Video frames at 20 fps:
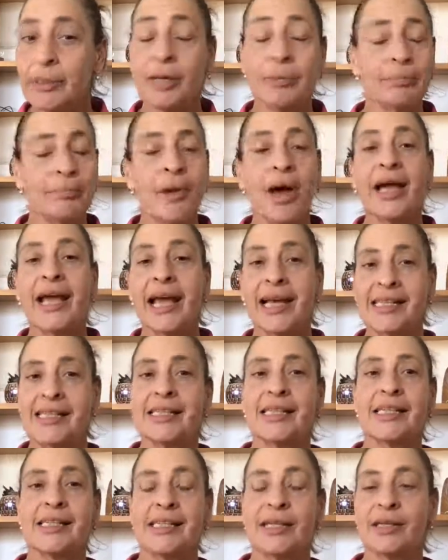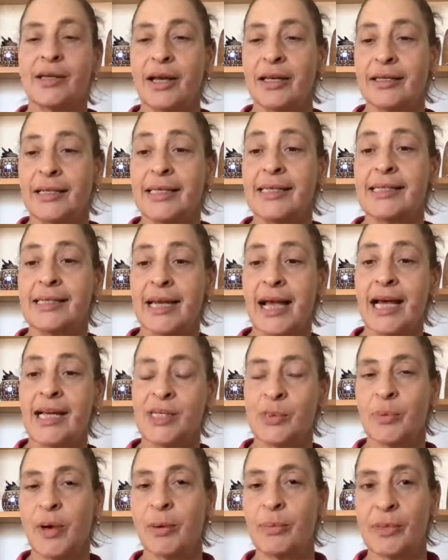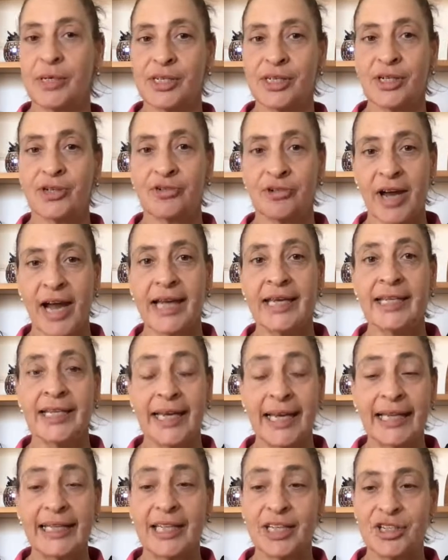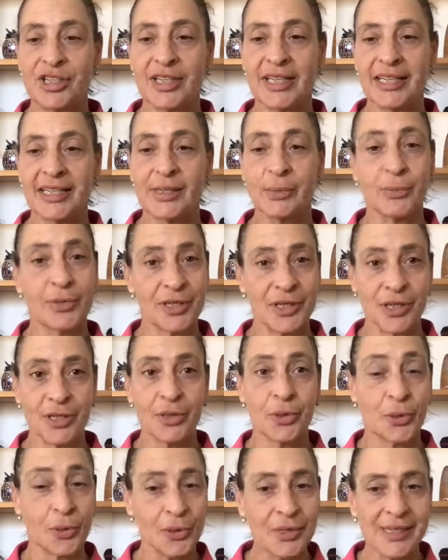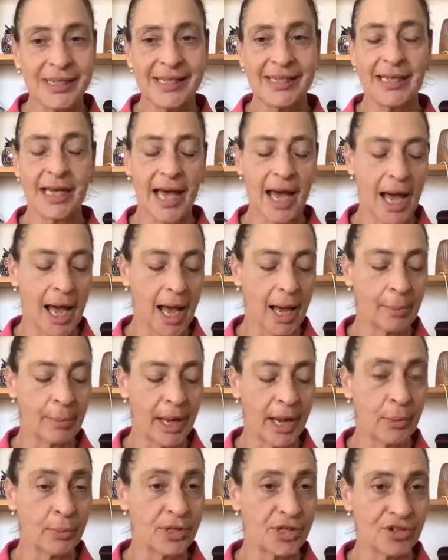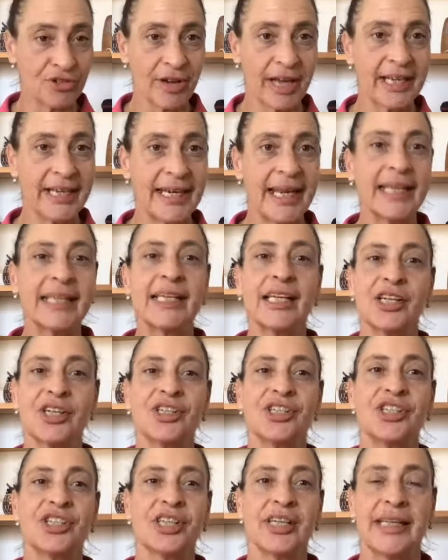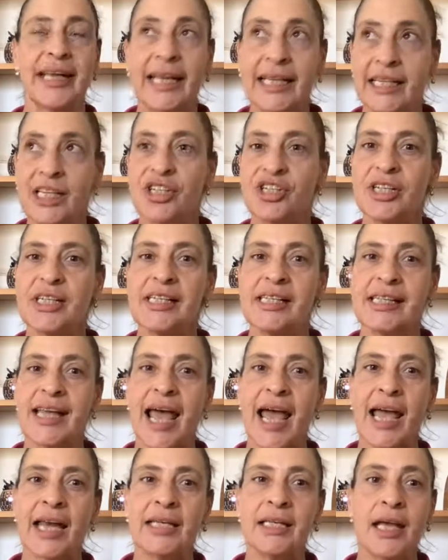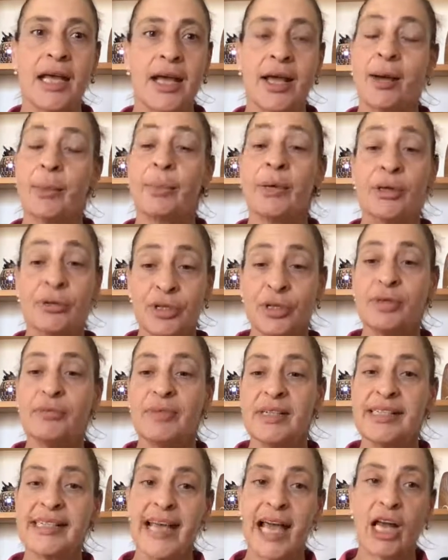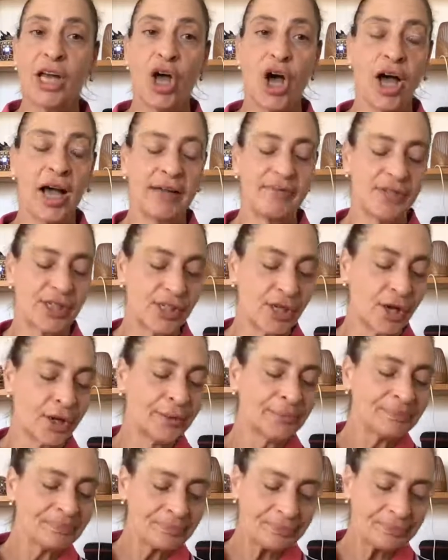my accidents, a lot, this last one was a trainer negligence. It wasn't the horse. It was trainer negligence, and we do risk our lives. So